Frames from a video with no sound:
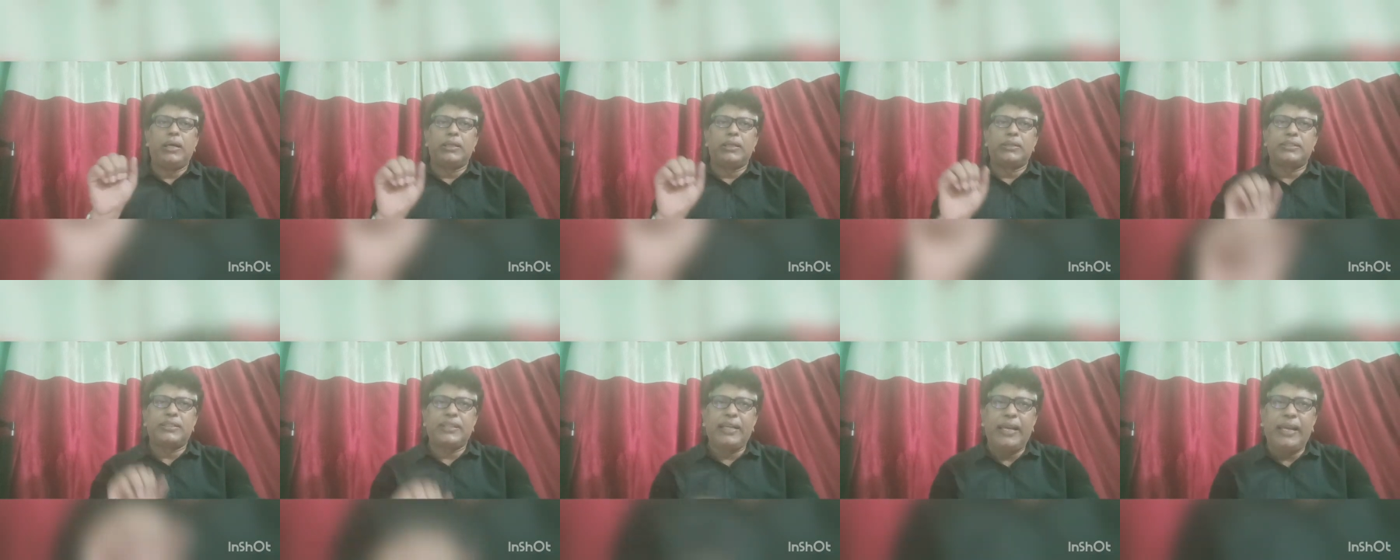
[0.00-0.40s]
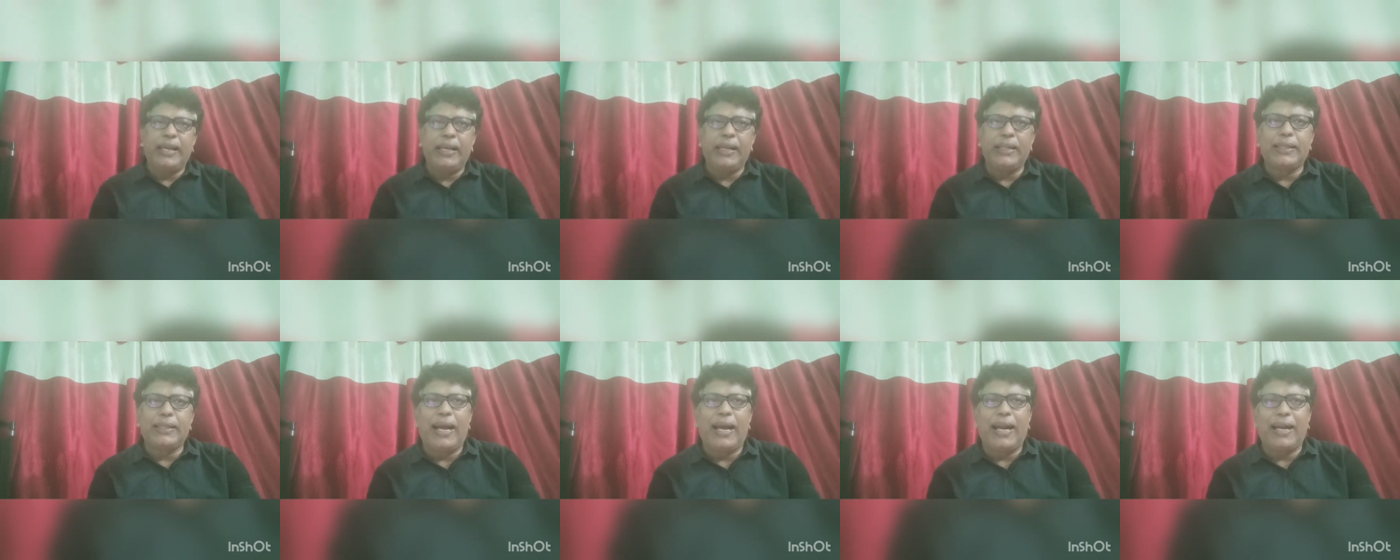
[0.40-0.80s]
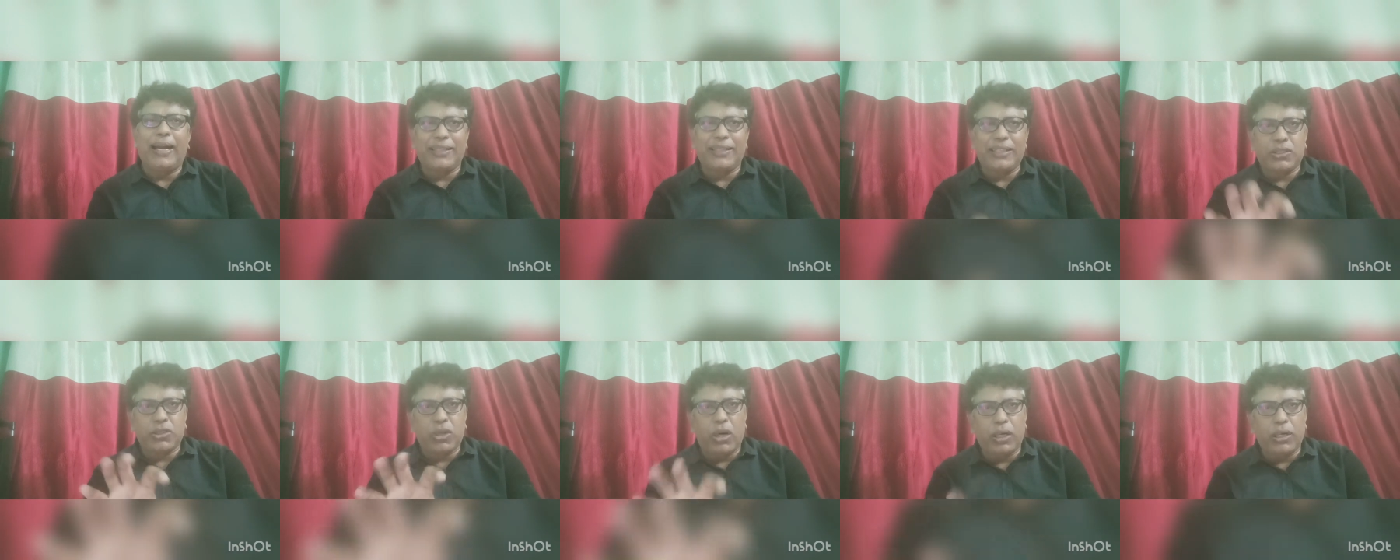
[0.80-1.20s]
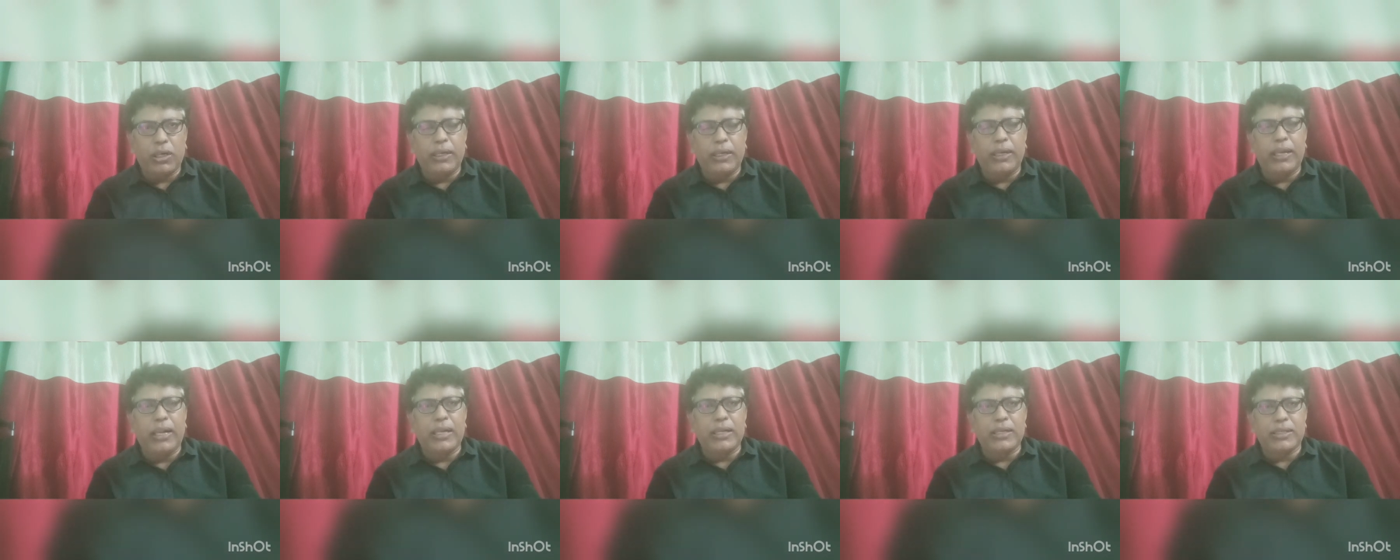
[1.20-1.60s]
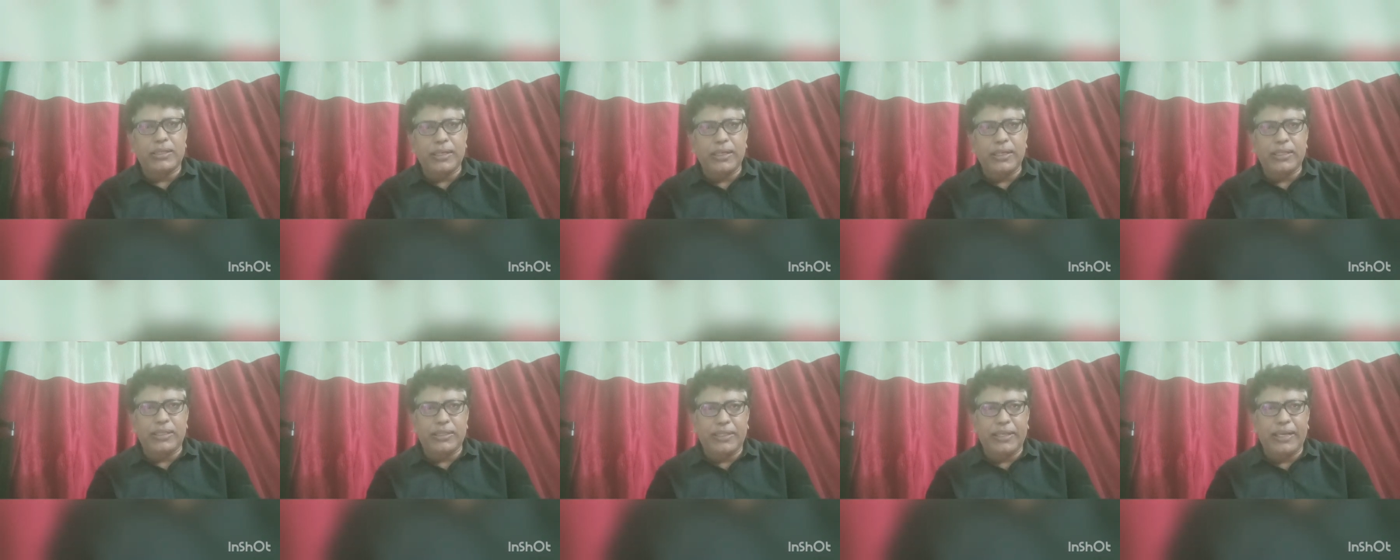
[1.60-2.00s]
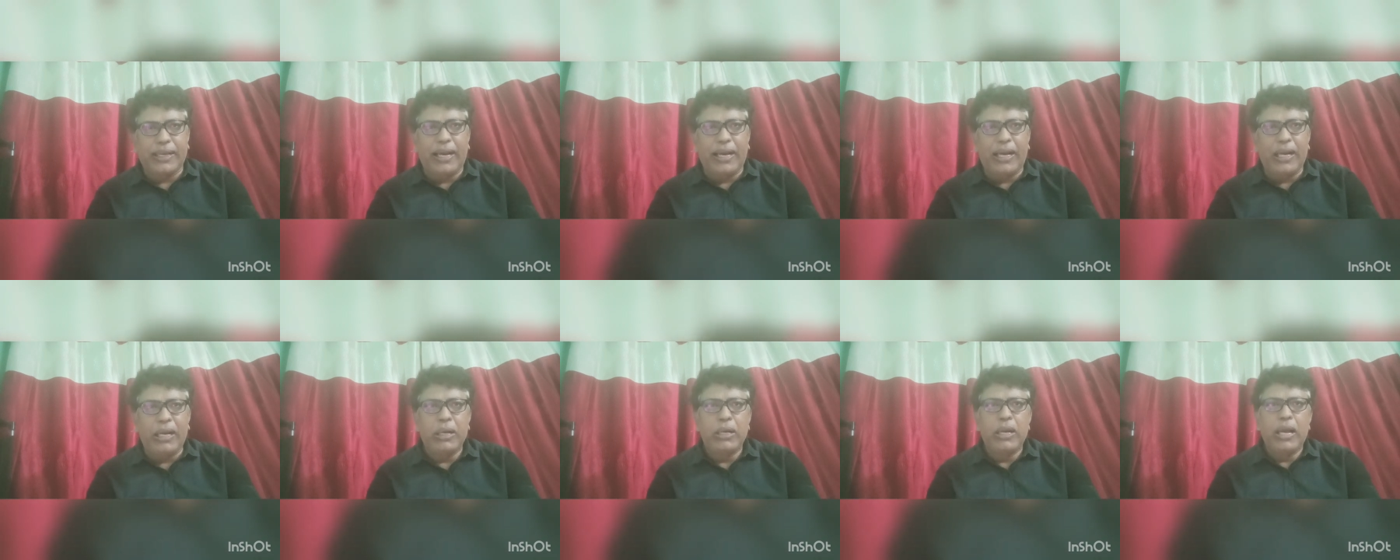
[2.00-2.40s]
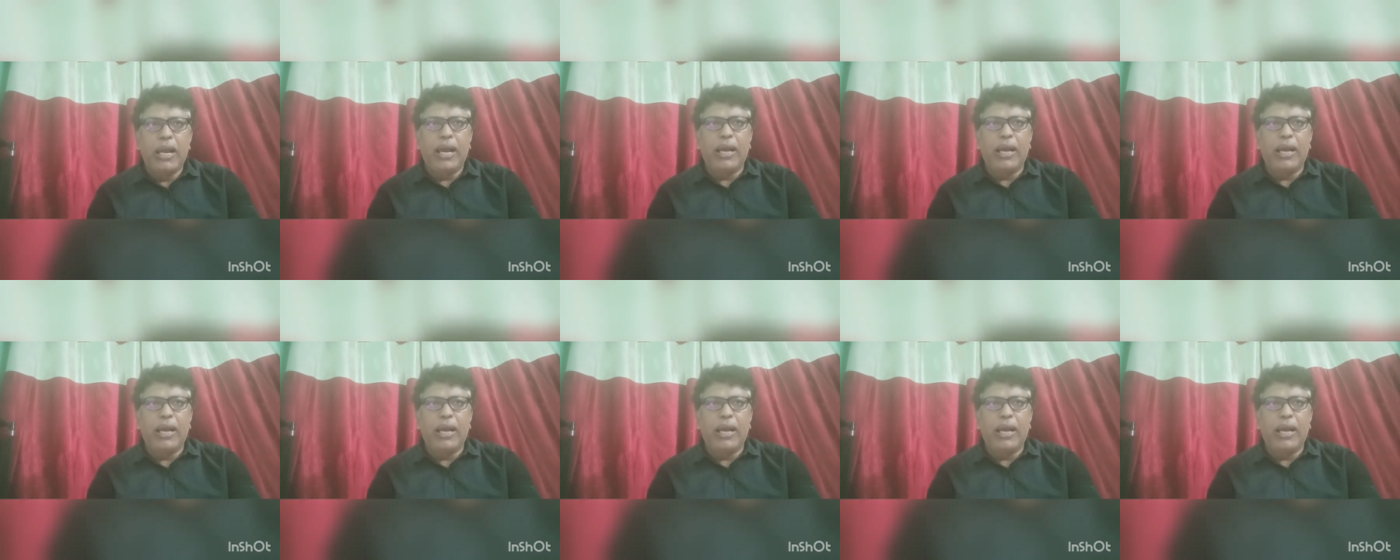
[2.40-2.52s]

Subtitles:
saying that this ordinance is there,